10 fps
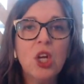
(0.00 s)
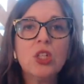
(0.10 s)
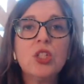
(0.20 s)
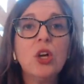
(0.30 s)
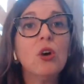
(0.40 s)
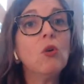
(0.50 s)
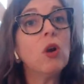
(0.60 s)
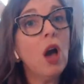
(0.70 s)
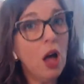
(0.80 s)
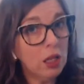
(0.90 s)
So
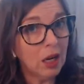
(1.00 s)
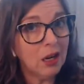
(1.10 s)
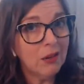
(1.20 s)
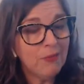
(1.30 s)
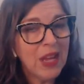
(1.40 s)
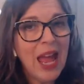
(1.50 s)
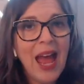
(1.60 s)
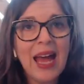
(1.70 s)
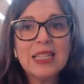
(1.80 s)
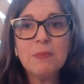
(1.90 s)
color
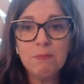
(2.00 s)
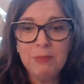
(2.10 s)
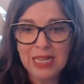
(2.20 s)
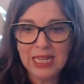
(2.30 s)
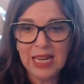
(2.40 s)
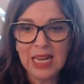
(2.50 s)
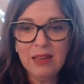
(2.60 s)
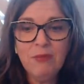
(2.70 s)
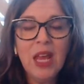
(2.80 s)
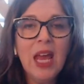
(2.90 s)
has
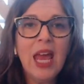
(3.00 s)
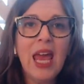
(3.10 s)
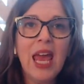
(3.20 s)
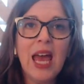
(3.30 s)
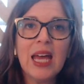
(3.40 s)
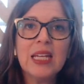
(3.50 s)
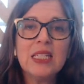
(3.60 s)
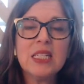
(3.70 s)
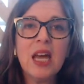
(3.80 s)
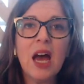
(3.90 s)
meaning,
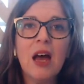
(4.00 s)
and